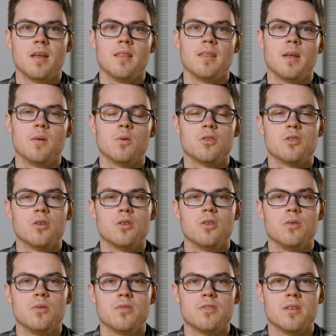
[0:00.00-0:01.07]
Then we'll show
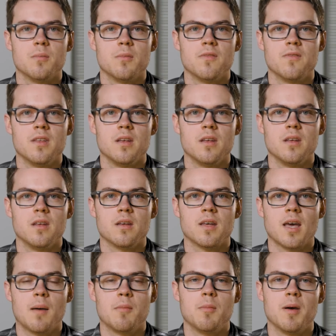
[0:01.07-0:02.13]
you some of the
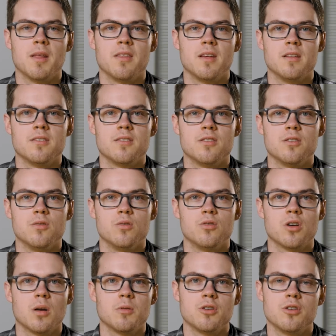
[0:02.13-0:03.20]
common methods to
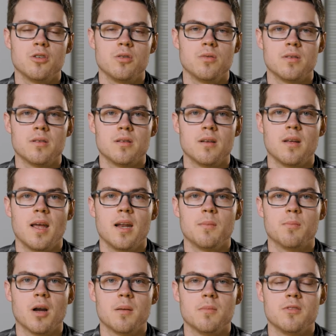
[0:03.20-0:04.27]
troubleshoot any
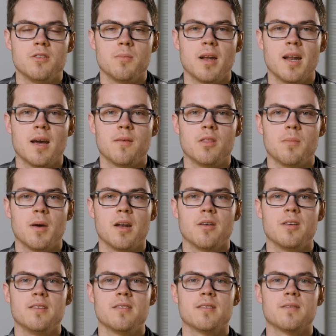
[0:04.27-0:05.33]
problems you might have with the
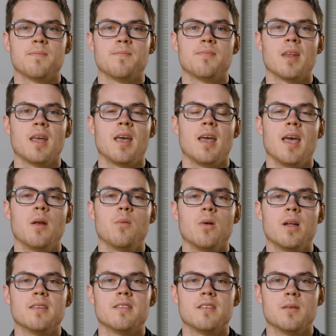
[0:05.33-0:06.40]
batteries. And we'll
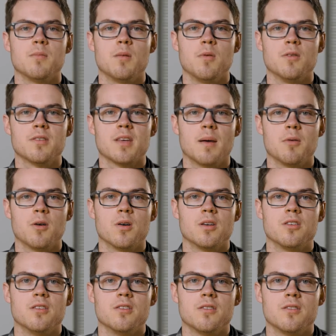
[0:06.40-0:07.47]
answer some of the most common
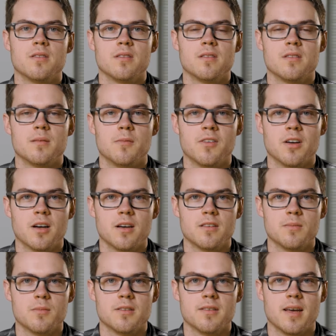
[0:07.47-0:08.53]
questions some of our
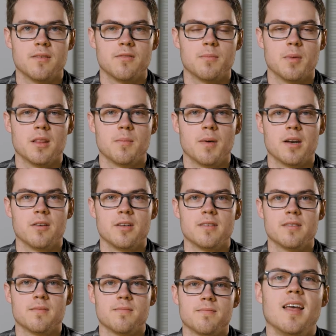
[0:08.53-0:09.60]
customers have about the
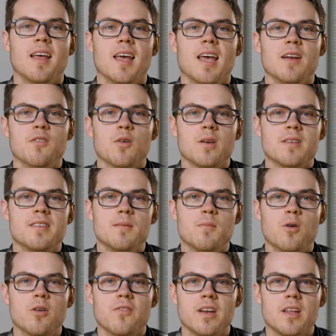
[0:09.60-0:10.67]
batteries. And if you want to see
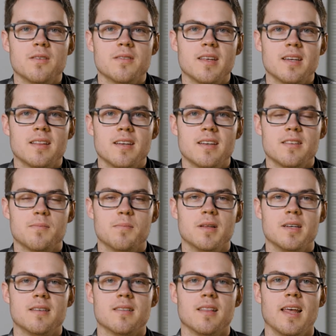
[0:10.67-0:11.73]
more videos like this,
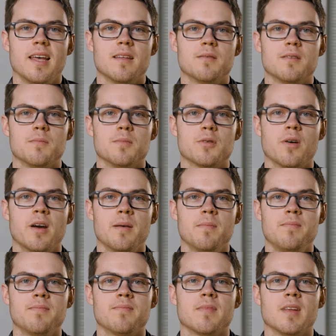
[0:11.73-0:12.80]
please like and
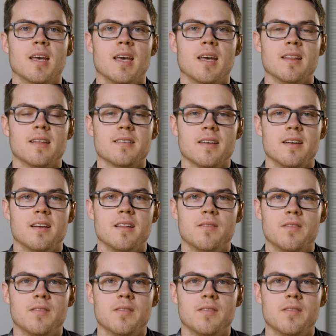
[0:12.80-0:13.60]
subscribe, and let's get into the